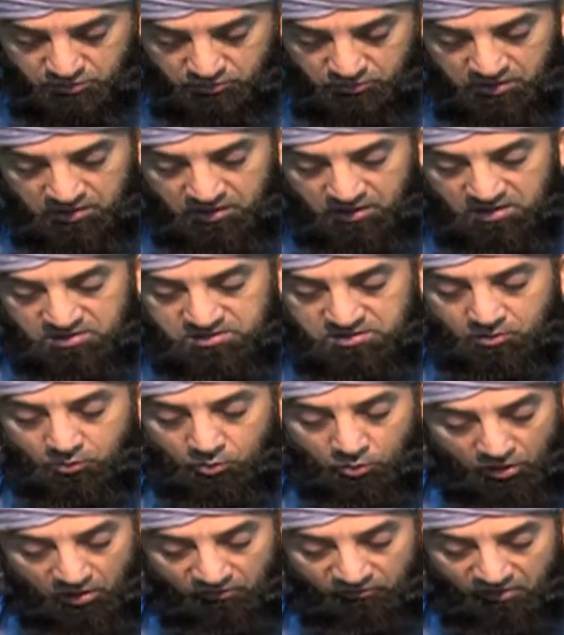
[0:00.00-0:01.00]
to as the
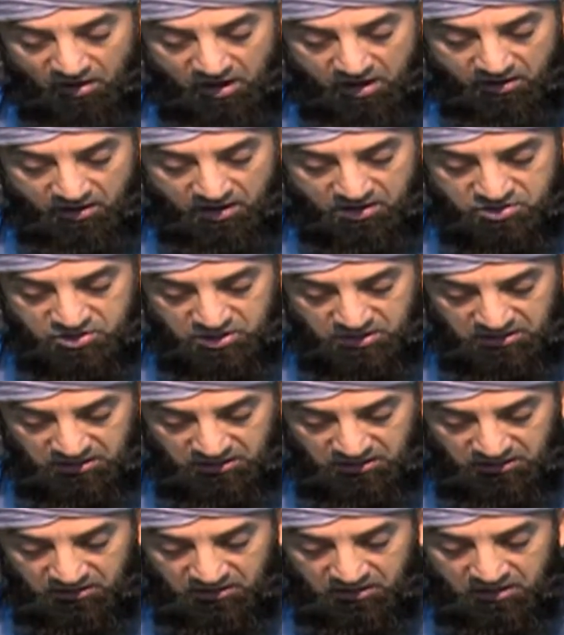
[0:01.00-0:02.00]
Khulafa
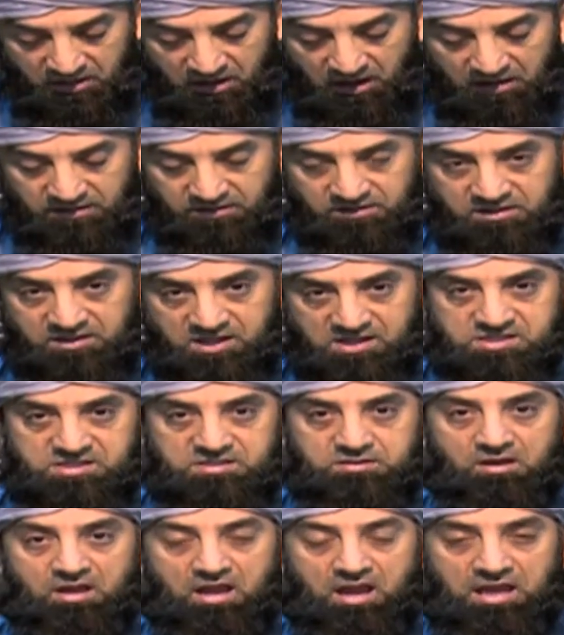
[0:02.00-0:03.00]
Rashideen. And
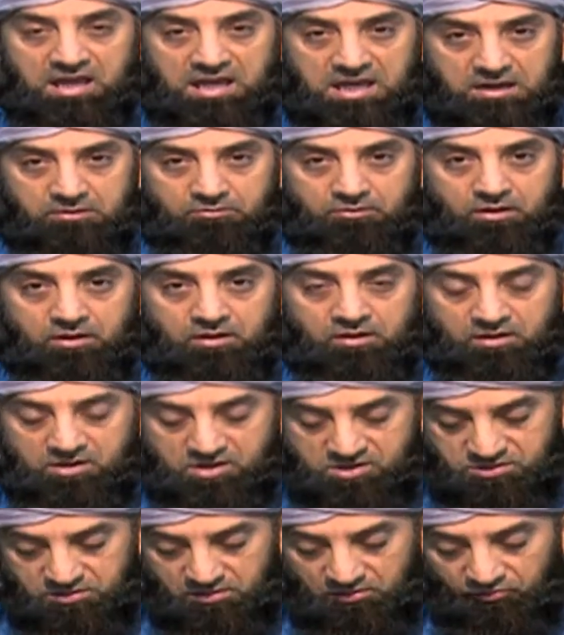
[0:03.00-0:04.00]
this era
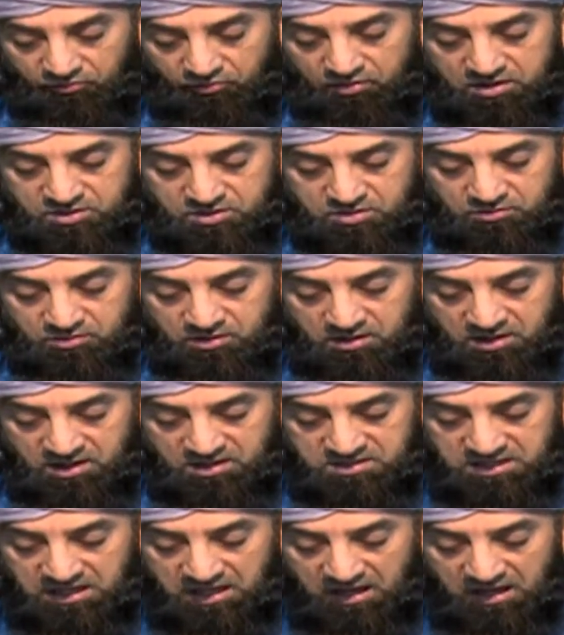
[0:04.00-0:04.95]
is referred to as